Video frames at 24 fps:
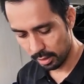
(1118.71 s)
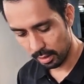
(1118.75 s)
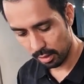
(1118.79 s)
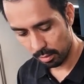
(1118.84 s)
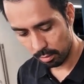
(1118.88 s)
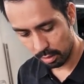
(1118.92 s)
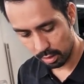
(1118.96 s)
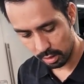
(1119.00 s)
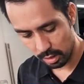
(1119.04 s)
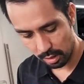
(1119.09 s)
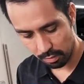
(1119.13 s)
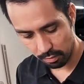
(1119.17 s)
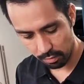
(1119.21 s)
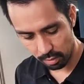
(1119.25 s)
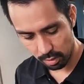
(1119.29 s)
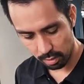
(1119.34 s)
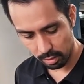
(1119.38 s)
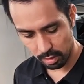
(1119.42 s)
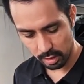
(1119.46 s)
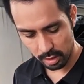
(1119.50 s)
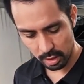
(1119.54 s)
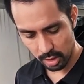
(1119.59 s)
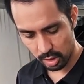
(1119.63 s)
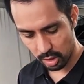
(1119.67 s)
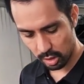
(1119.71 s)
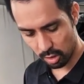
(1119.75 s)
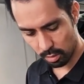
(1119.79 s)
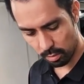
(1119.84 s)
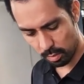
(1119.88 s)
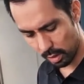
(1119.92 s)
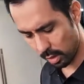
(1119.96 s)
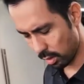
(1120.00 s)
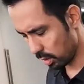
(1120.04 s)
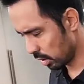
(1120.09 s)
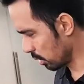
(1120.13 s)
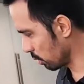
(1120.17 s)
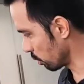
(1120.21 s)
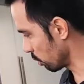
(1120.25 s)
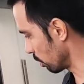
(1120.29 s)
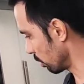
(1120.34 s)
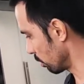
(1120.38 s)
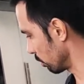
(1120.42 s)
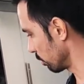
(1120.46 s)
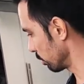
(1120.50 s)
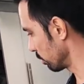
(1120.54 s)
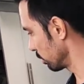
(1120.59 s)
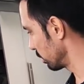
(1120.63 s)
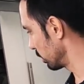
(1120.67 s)
that'd be a different issue, but it
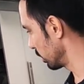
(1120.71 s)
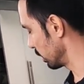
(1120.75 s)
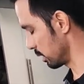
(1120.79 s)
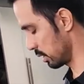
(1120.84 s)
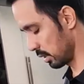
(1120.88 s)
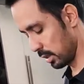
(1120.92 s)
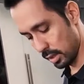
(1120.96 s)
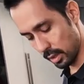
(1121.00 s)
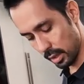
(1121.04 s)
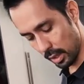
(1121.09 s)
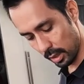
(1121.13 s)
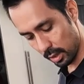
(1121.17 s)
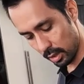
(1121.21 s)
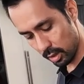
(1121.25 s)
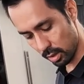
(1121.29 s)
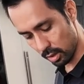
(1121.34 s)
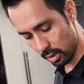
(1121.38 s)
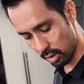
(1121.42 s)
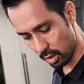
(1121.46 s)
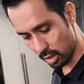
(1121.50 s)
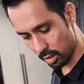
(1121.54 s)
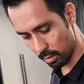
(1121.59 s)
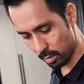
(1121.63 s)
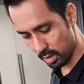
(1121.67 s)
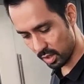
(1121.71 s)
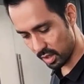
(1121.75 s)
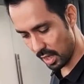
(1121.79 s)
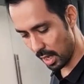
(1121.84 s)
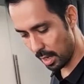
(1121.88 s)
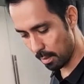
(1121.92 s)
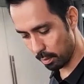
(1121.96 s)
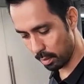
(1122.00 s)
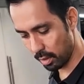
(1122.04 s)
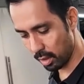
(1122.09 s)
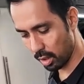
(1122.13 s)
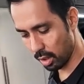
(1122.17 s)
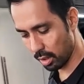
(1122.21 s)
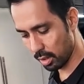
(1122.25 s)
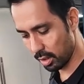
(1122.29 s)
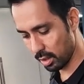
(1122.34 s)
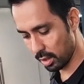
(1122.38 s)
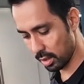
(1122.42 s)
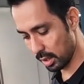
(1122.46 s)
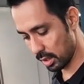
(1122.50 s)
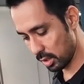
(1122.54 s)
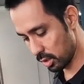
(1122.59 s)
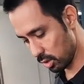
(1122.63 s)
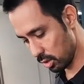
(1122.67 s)
won't. This is actually, there's some stamping on
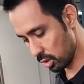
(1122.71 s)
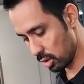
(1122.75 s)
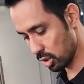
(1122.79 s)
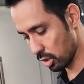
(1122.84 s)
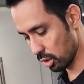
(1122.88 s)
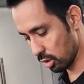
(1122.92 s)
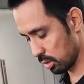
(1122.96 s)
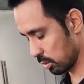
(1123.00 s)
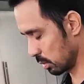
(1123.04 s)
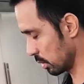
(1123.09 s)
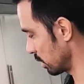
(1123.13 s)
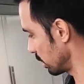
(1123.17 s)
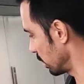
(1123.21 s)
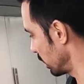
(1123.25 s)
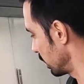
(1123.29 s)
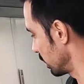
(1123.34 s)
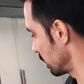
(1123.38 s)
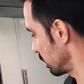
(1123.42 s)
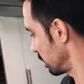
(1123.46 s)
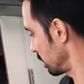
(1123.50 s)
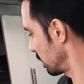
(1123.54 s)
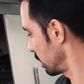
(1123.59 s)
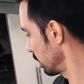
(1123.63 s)
here that shows me it is